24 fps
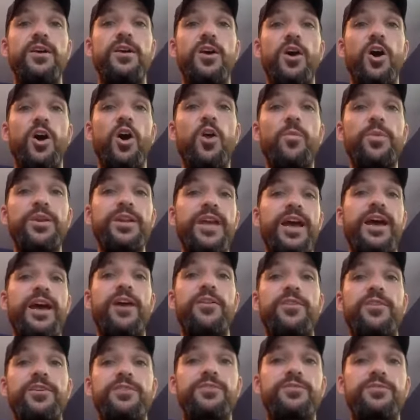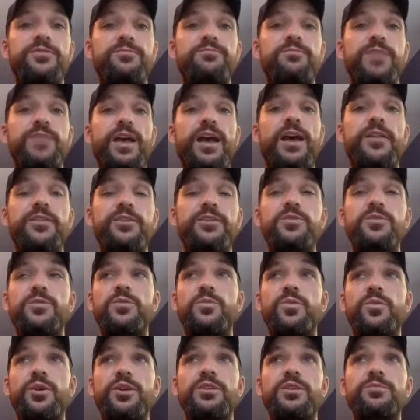open to how this sort
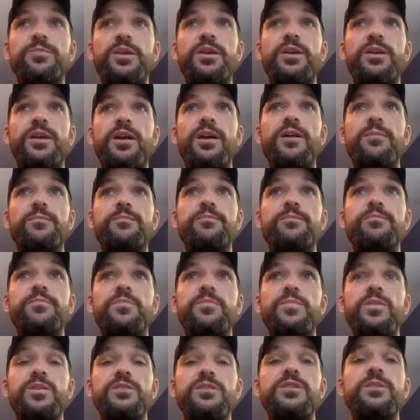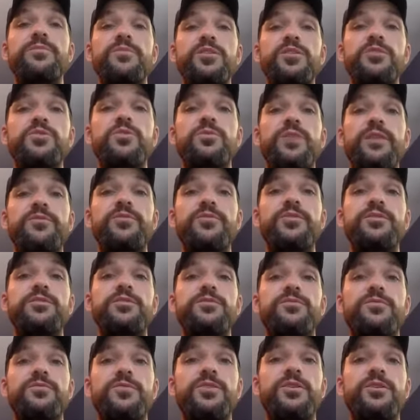of works, but some visual
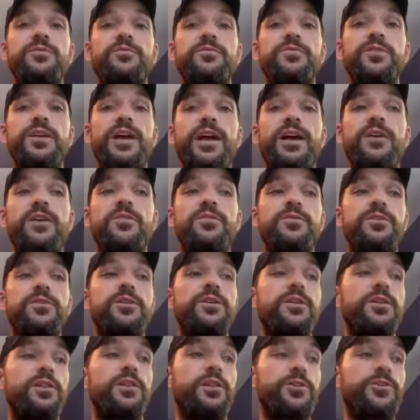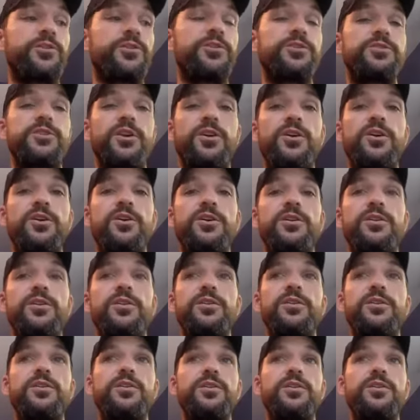reference for how learners are